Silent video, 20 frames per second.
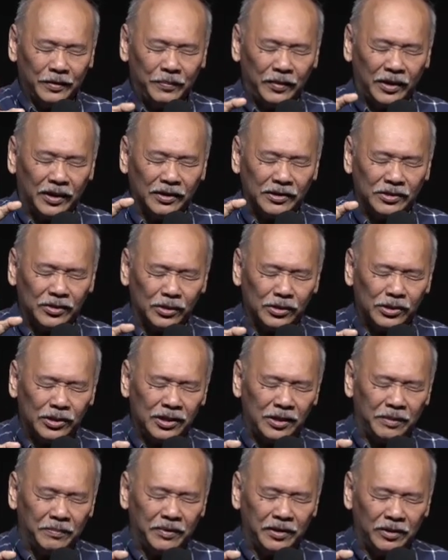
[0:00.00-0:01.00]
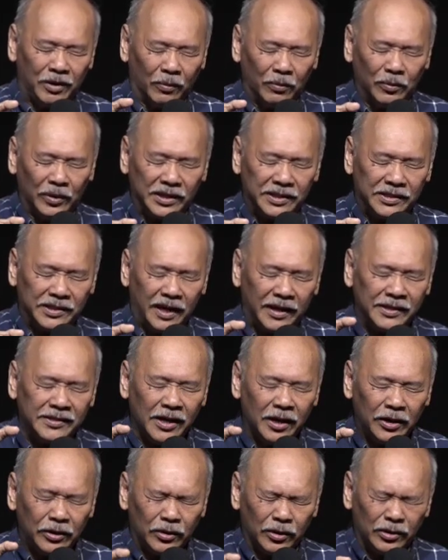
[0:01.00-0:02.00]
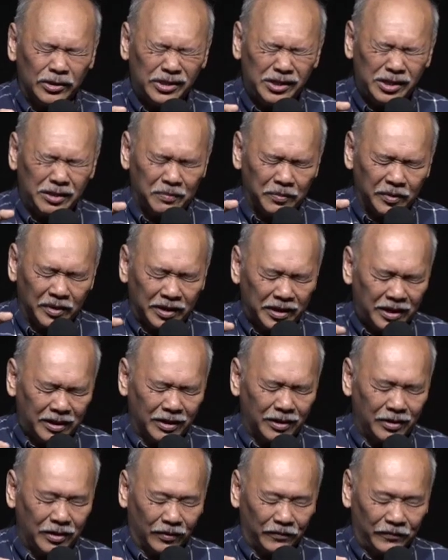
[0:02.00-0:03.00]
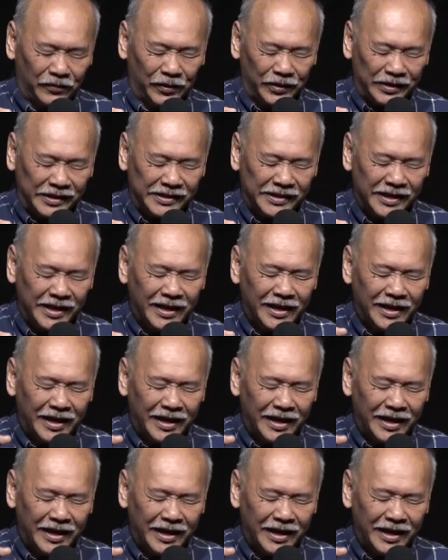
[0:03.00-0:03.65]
because your sheep, your word says, your sheep will hear your voice.